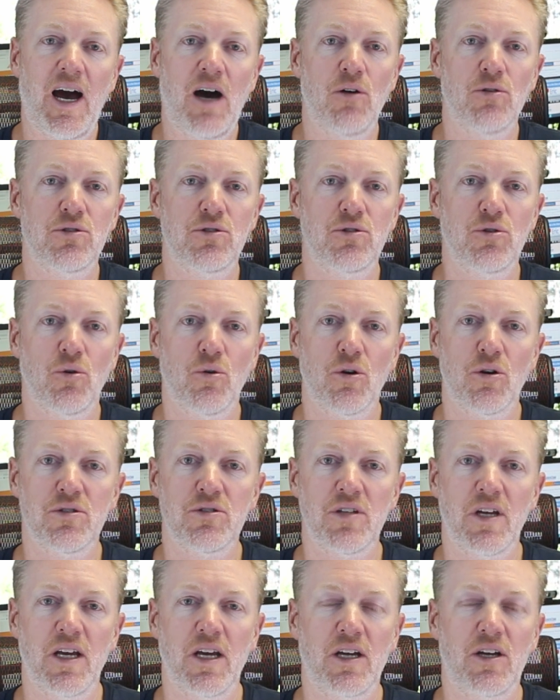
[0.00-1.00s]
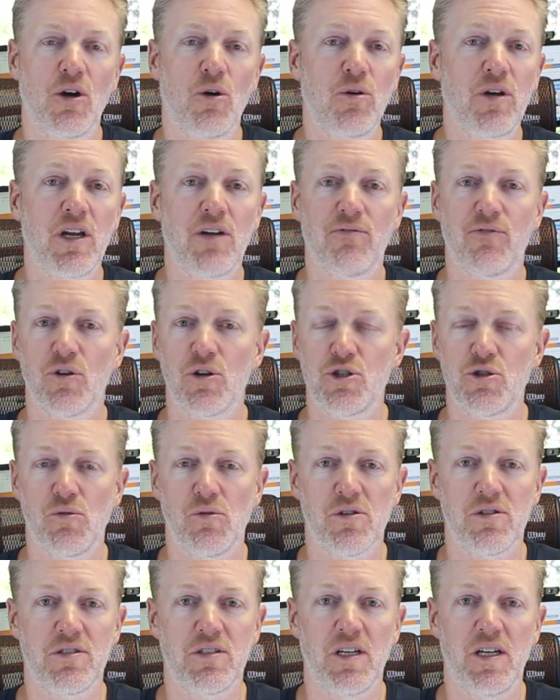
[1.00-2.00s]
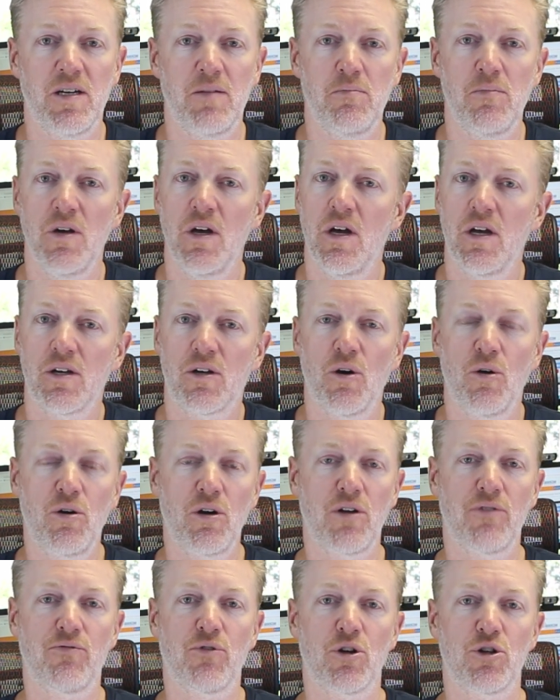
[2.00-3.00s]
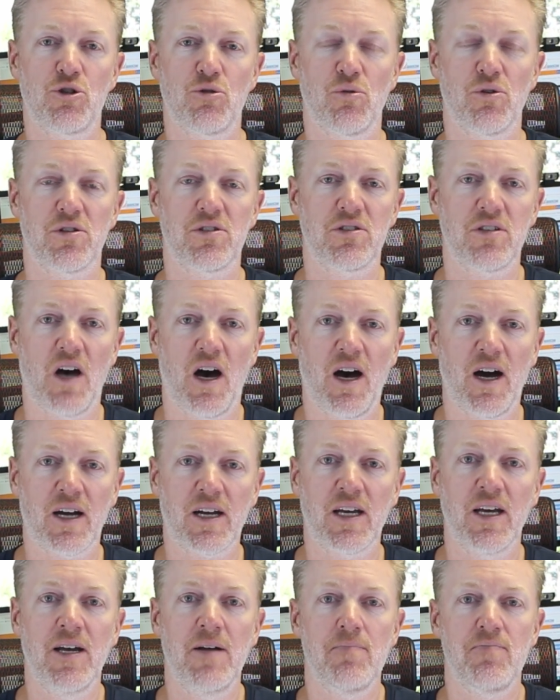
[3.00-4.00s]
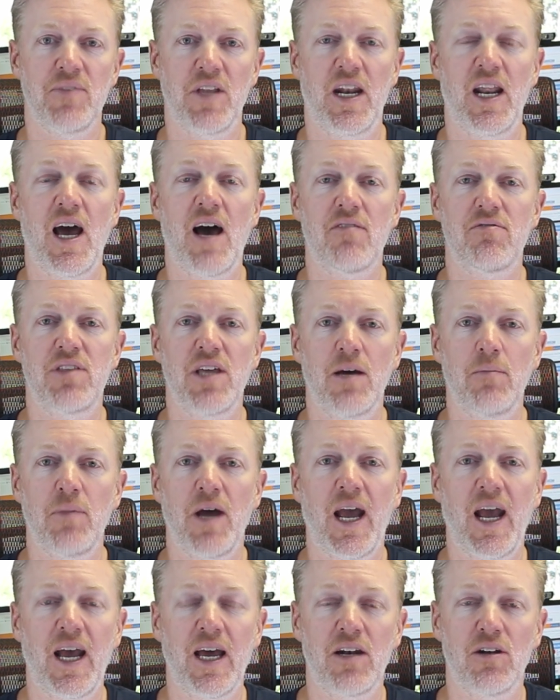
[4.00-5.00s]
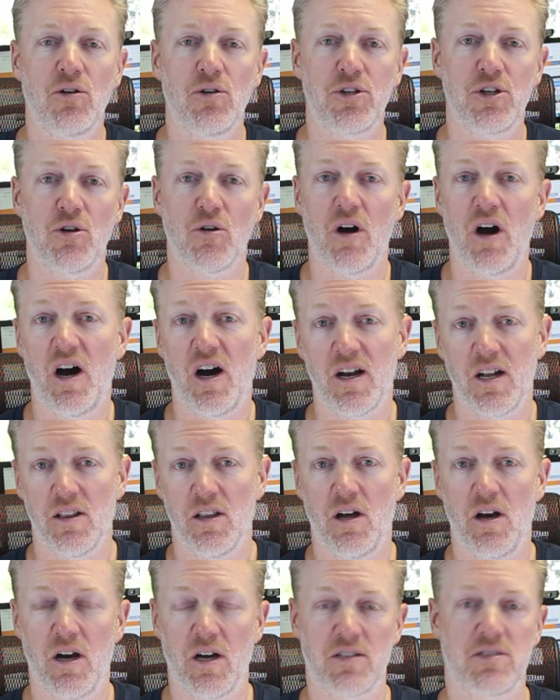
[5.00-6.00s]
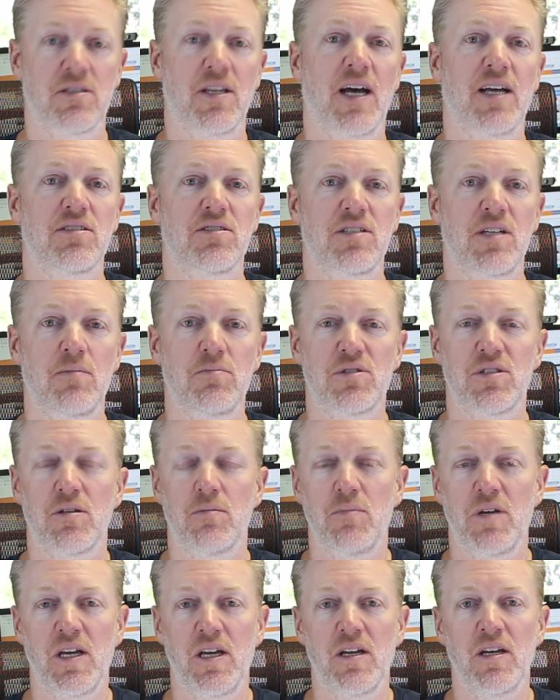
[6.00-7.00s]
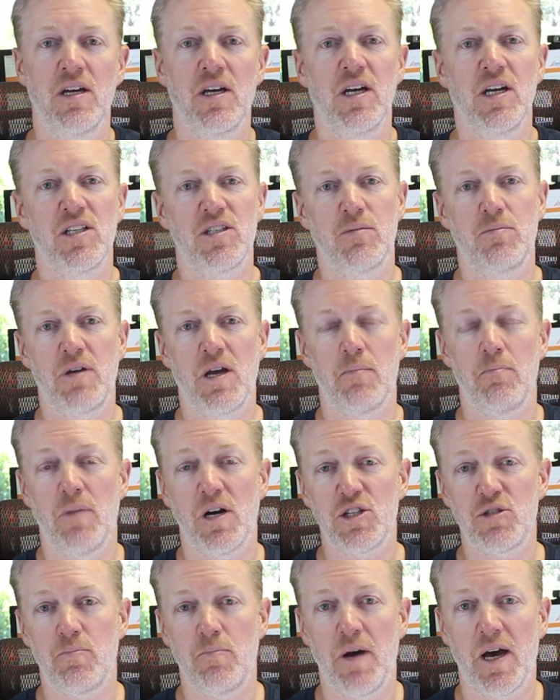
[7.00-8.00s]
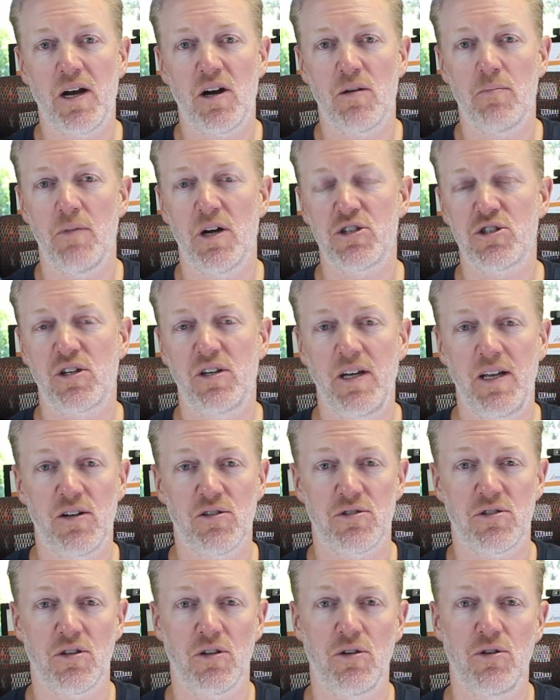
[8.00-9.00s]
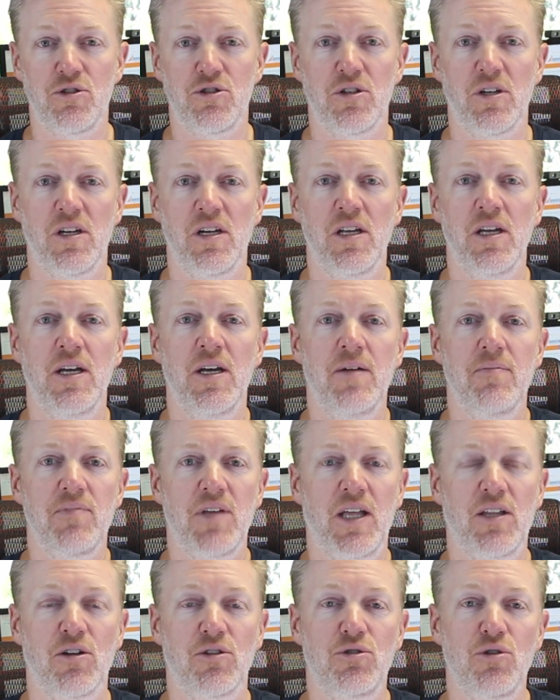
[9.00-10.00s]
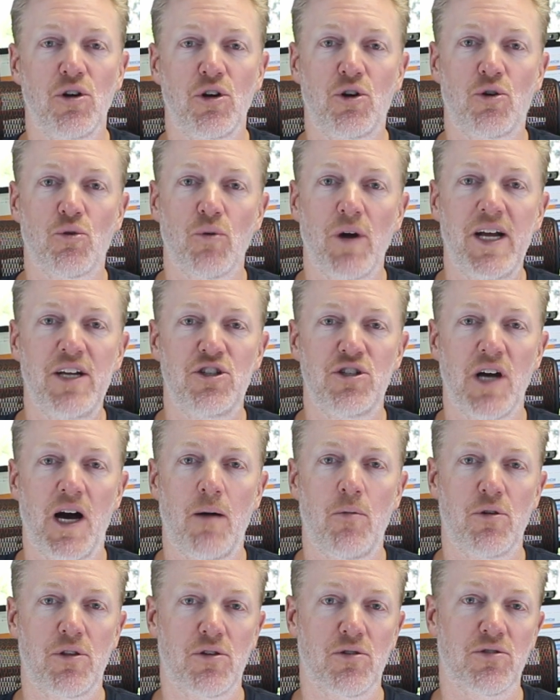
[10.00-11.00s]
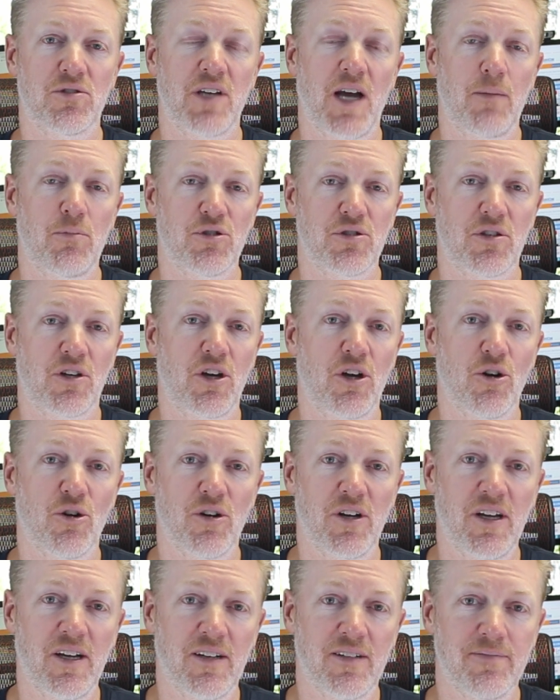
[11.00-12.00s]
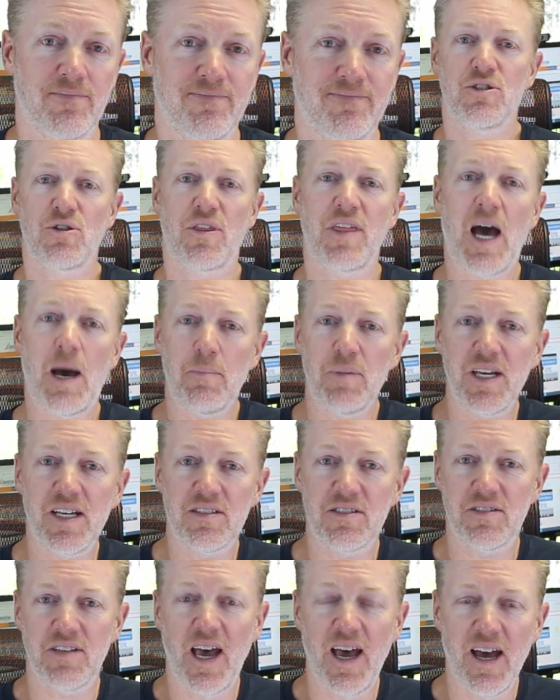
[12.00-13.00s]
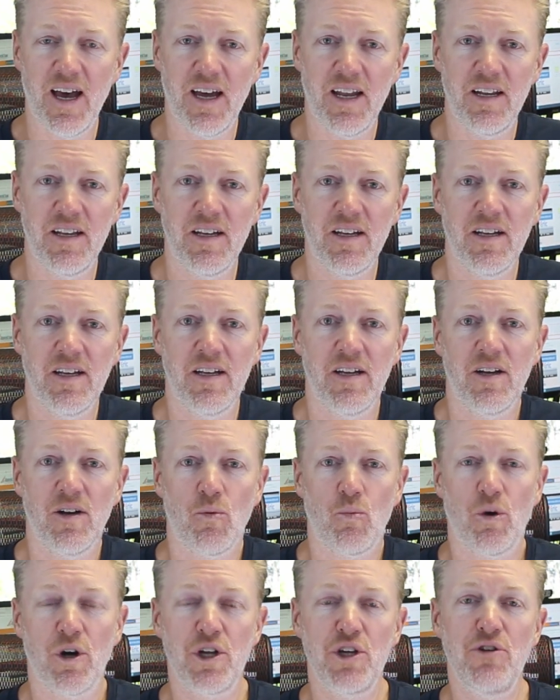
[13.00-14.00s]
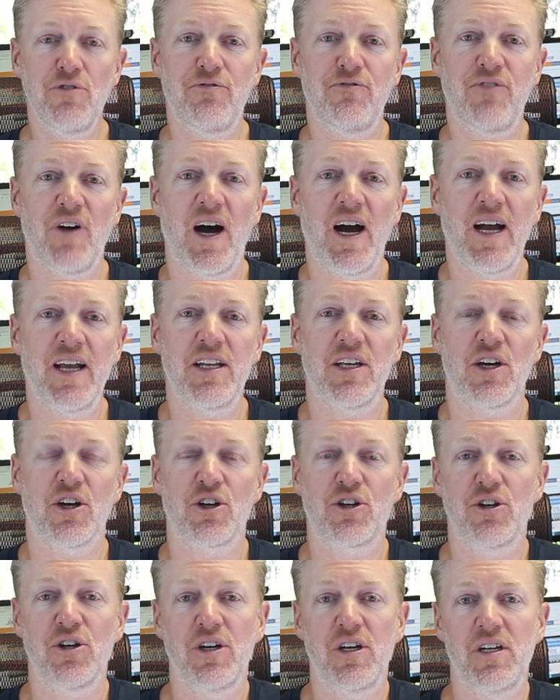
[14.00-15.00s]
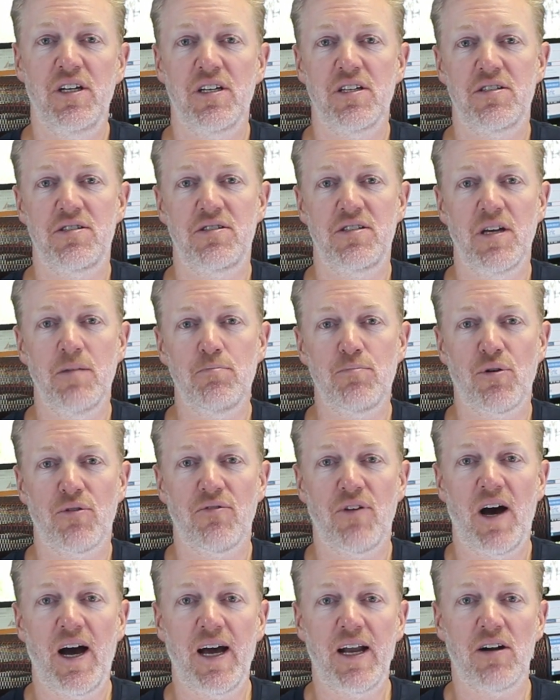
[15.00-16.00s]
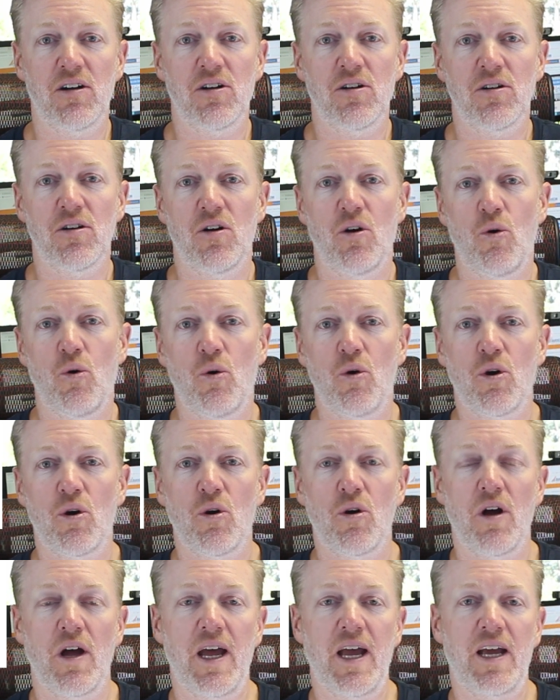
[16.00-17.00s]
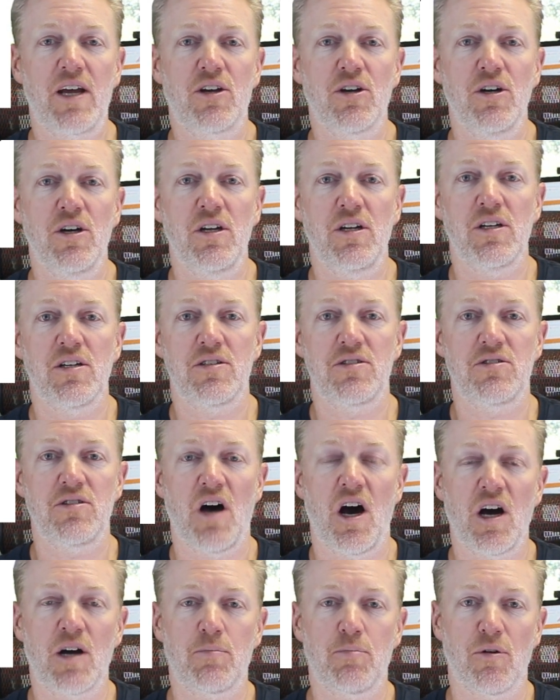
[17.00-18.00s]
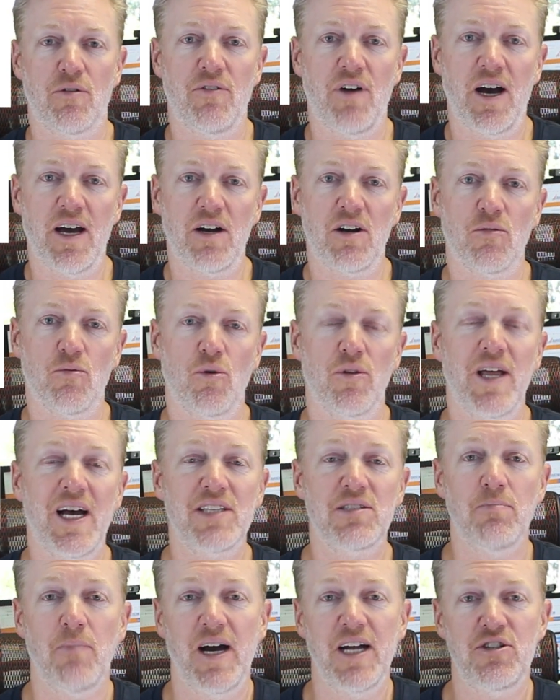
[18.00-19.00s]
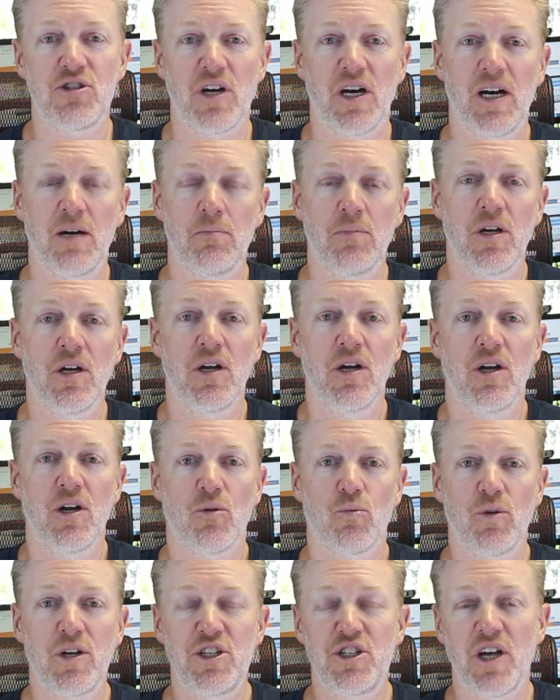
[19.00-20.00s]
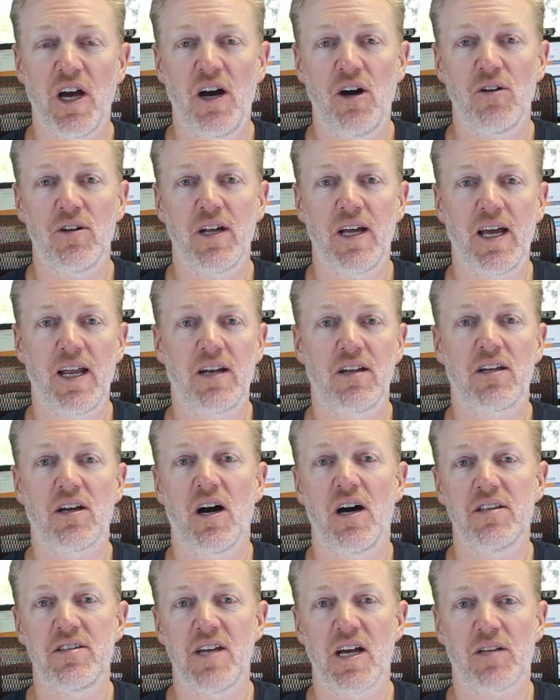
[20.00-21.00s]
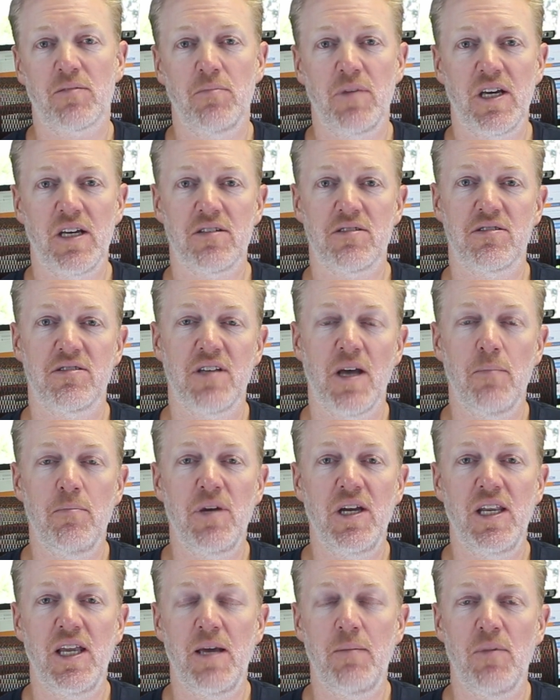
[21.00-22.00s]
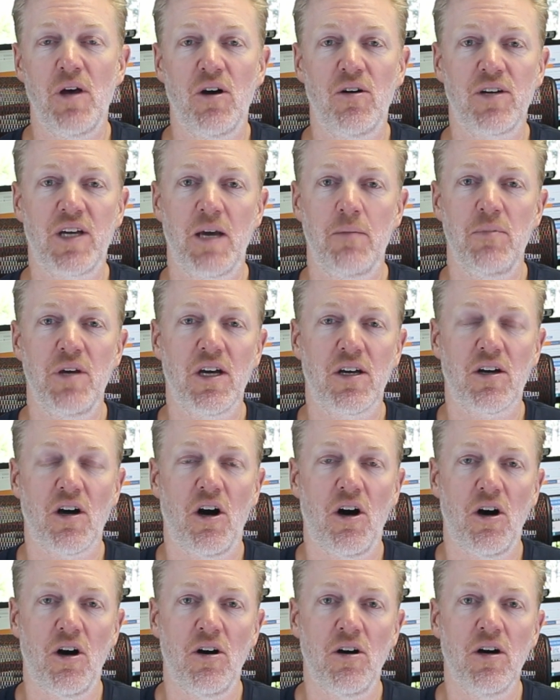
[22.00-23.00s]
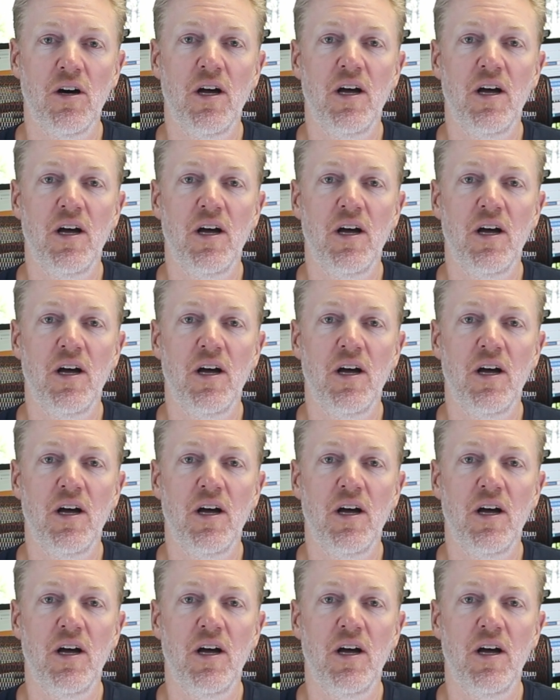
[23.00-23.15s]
outsource and go get a virtual S I E M, go get a virtual S O C, and have them handle your audit logs. That seems to me to be a much better, much cleaner solution, and they'll do a great job with your cybersecurity. So that being said, where do you find a good S I E M provider or a good S O C provider? Well, that's my job. Reach out and contact me. Send me an email, give me a call.